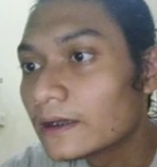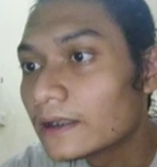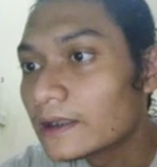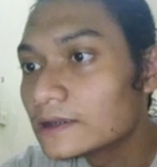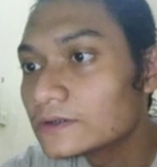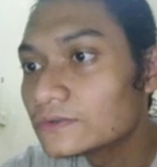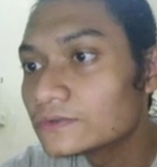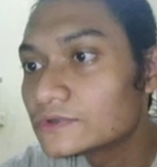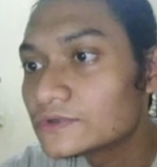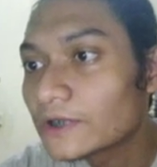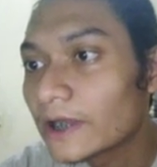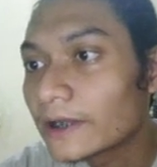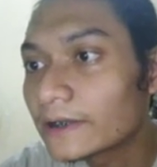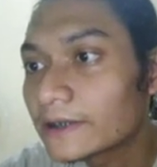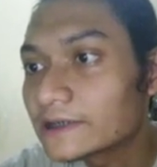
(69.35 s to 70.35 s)
into three
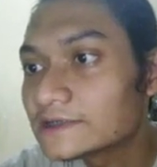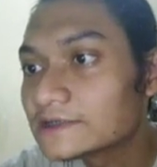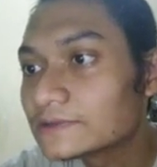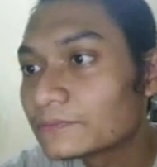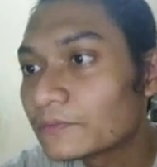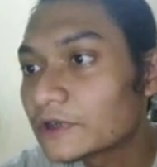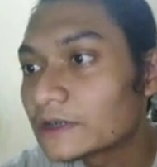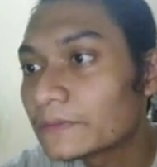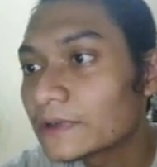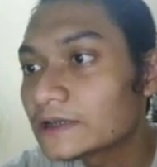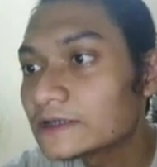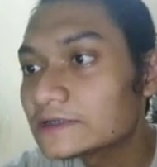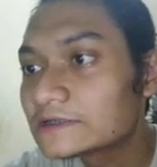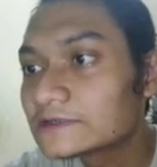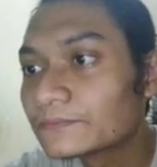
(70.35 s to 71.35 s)
areas:
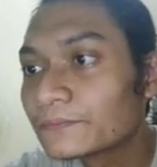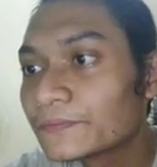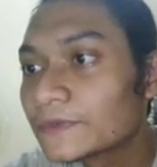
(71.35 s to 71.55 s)
mathematics,